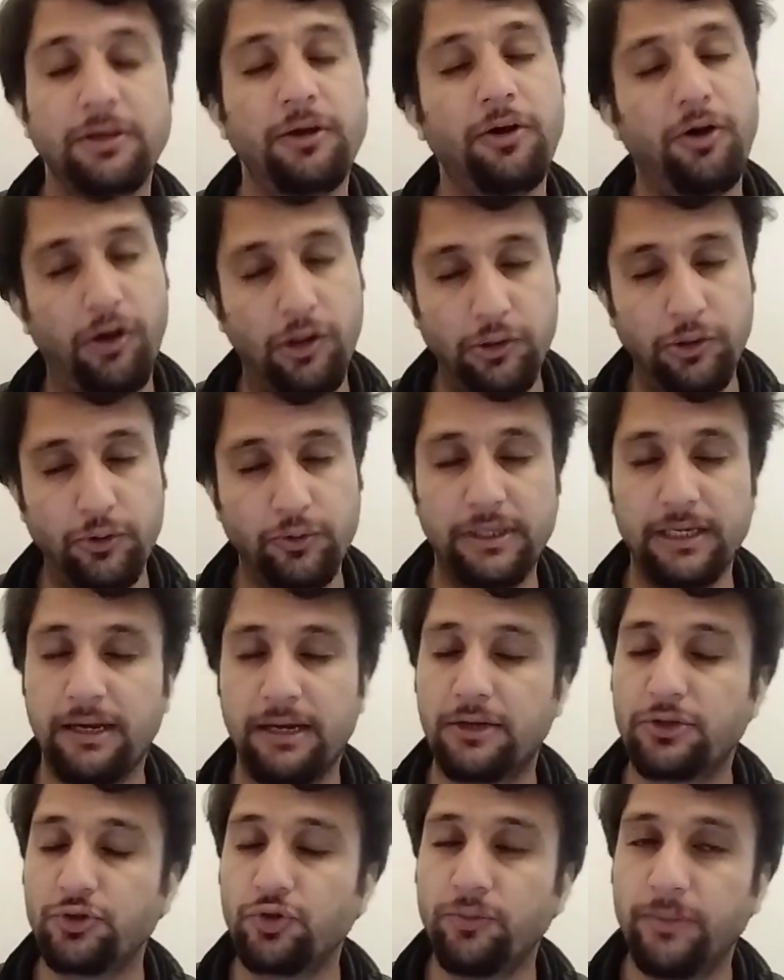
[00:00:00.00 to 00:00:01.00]
Although there
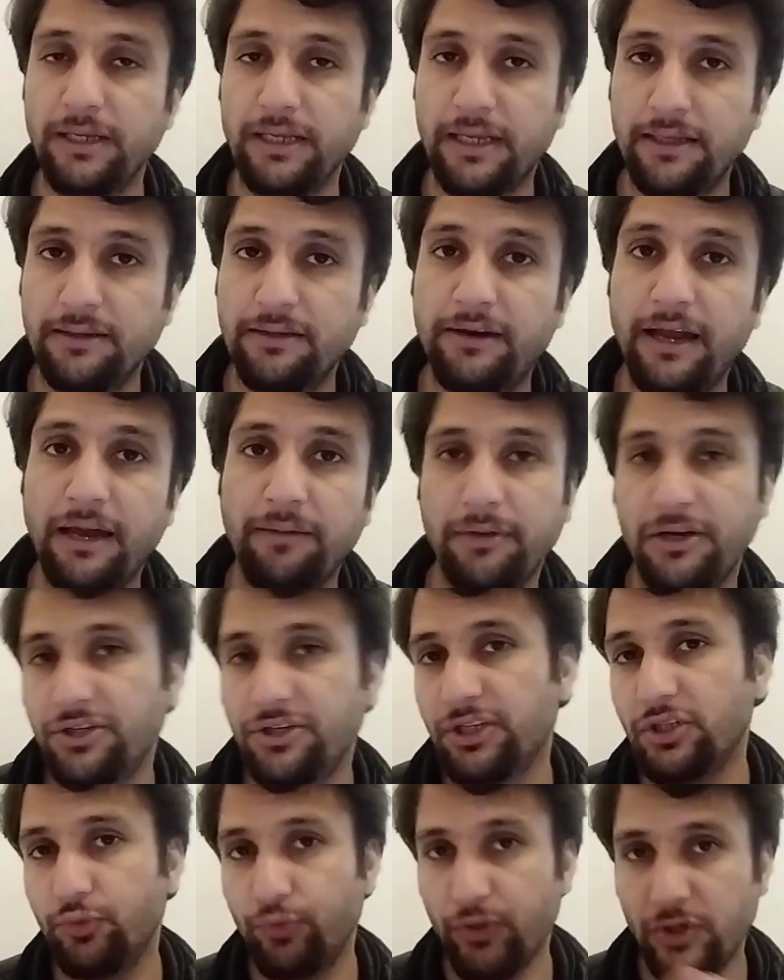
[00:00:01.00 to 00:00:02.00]
are so many other
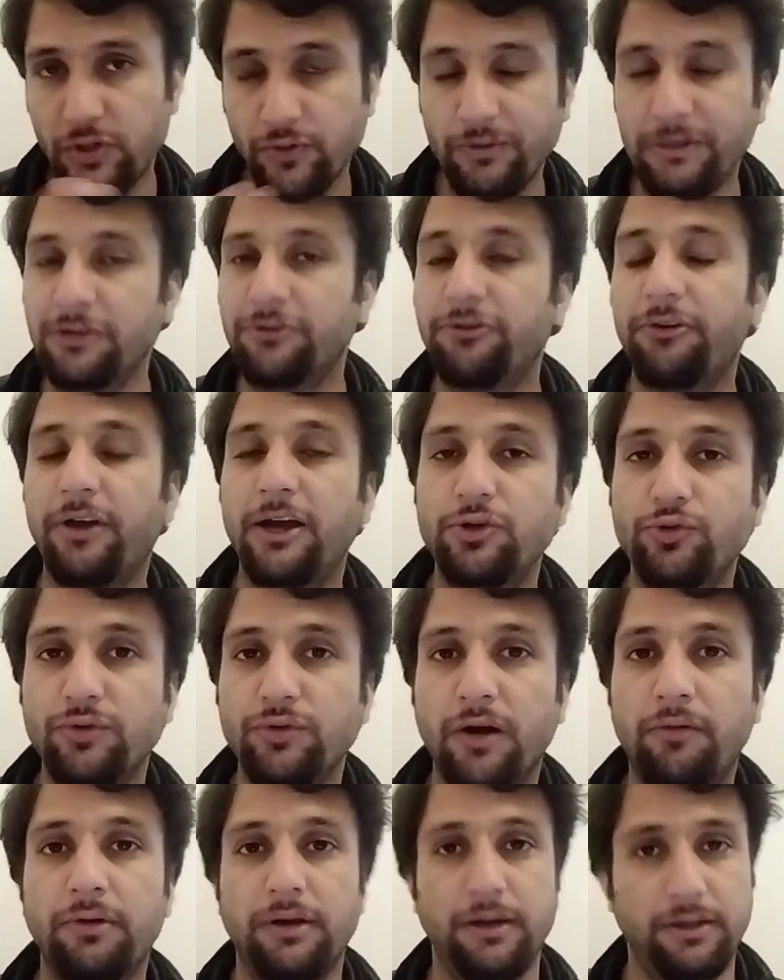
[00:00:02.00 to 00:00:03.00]
dimensions which we will try to
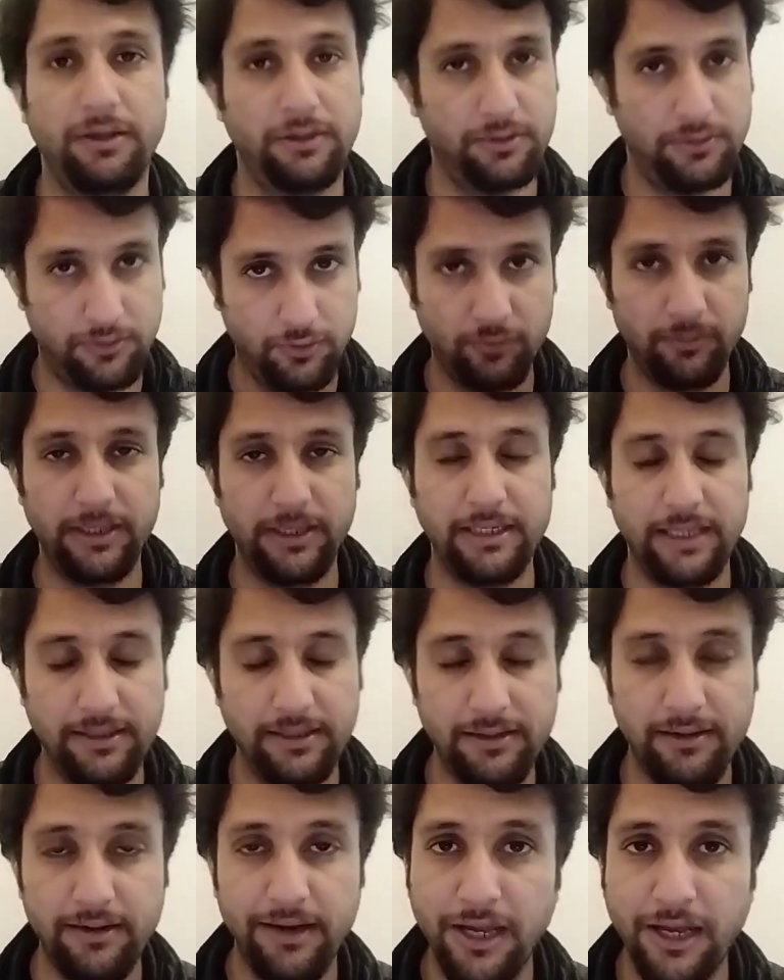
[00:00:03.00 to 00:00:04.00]
cover in so many
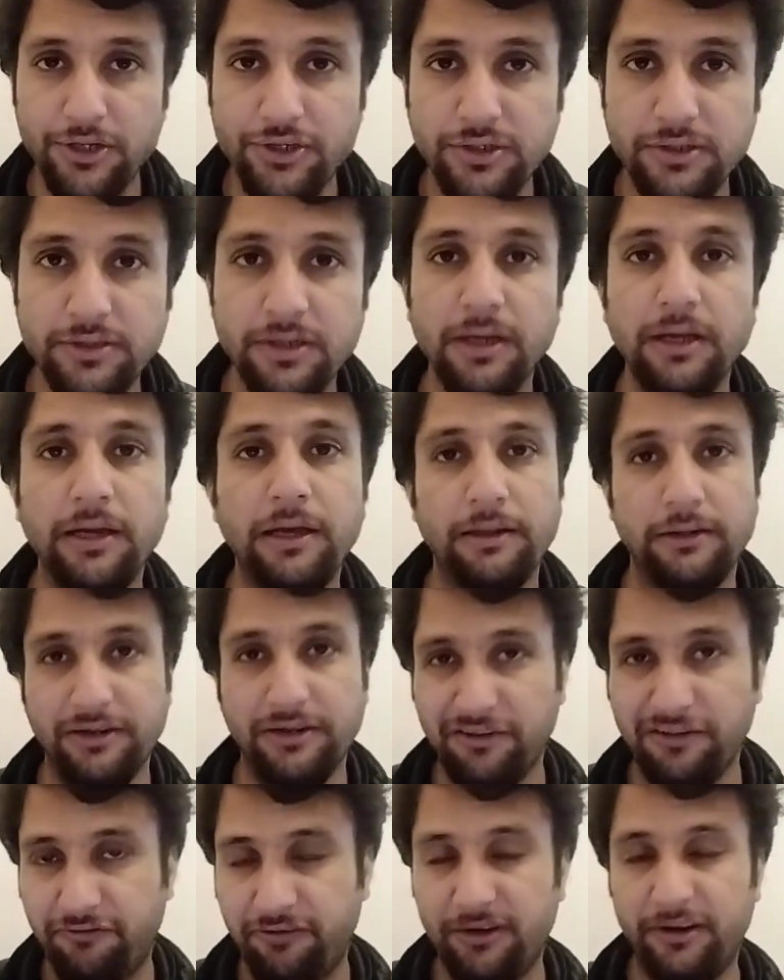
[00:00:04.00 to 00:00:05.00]
other lectures, the
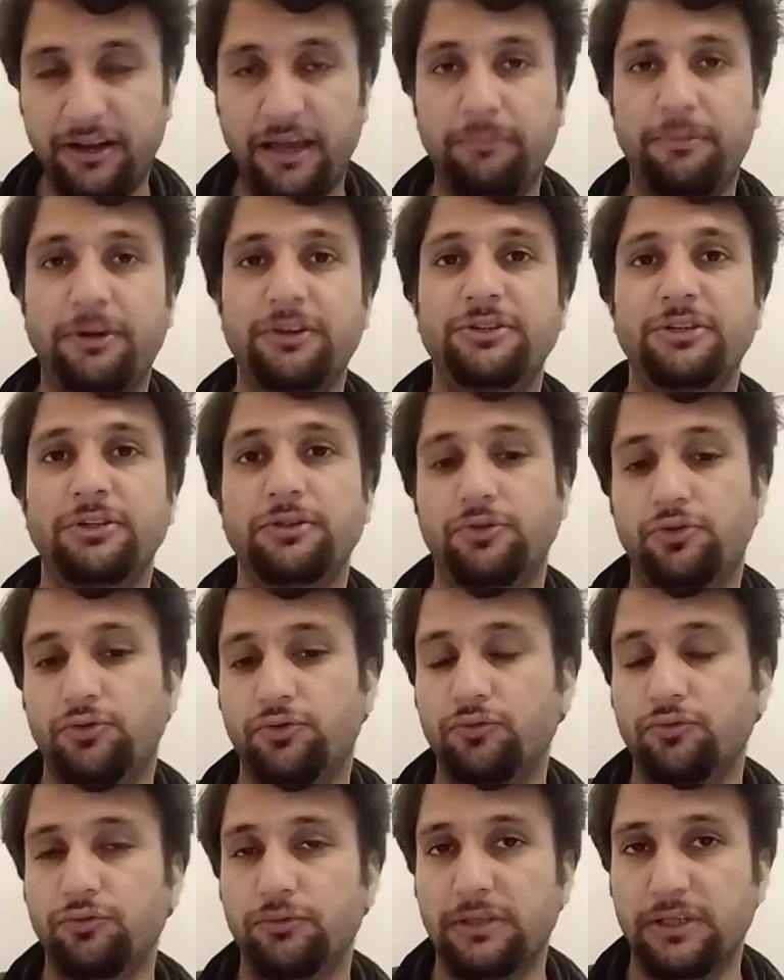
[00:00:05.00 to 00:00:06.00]
different dimensions
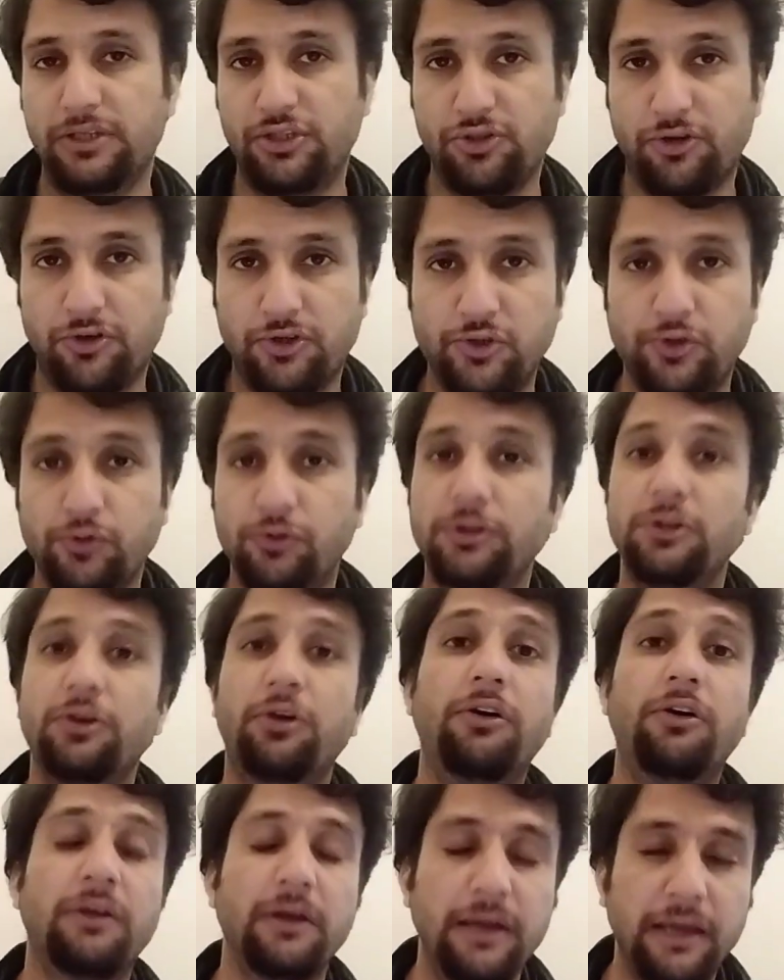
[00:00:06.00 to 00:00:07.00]
to this short story,
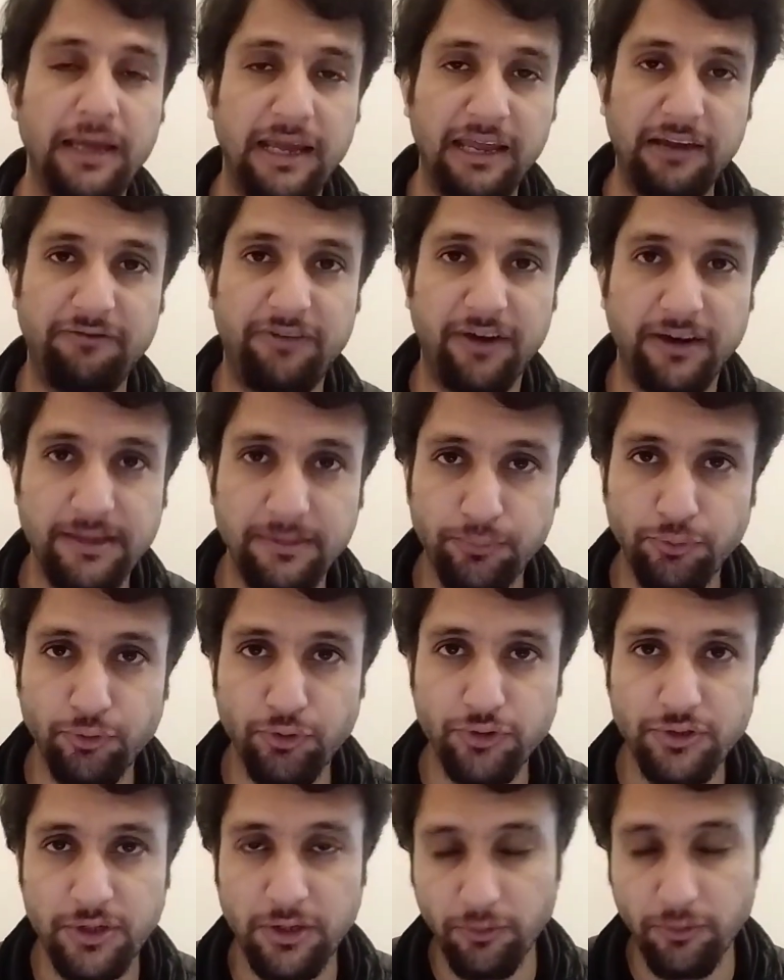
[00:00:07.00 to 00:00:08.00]
or in fact the
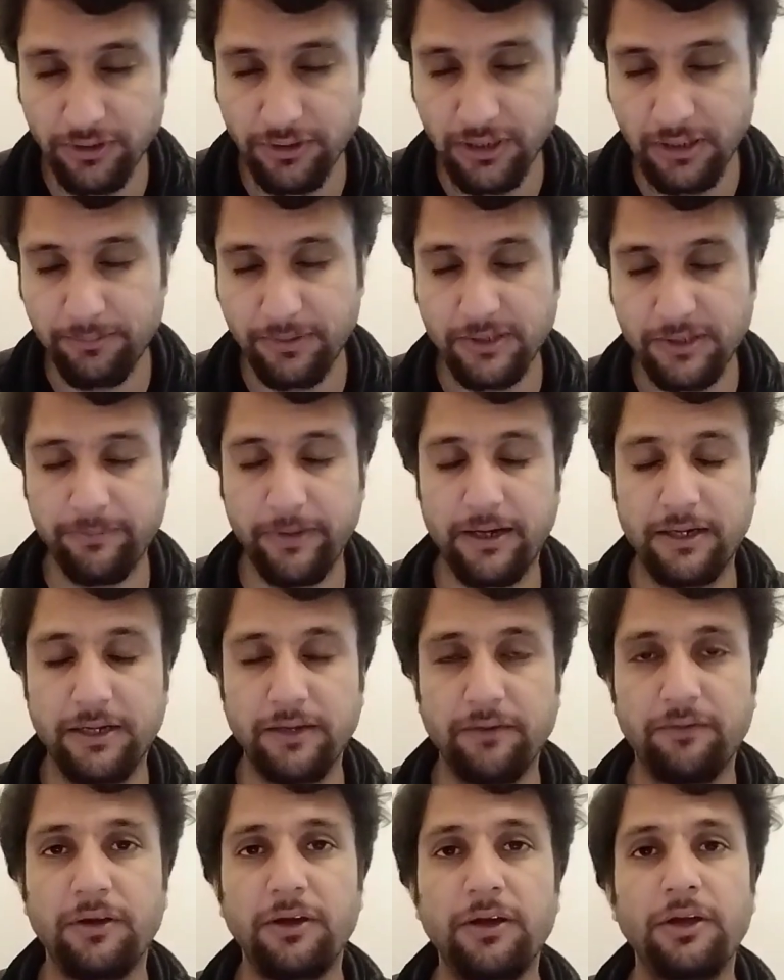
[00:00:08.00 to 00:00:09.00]
post-colonial perspective.